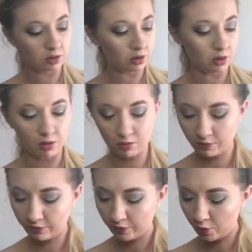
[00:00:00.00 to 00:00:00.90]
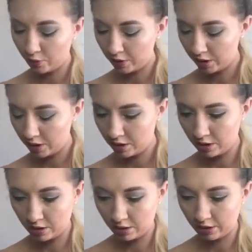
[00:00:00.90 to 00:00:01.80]
So
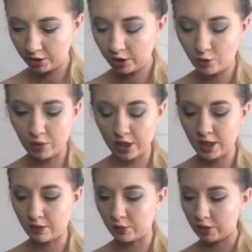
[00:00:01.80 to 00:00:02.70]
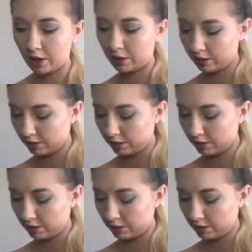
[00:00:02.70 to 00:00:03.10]
let's just do one eye and we'll do the other.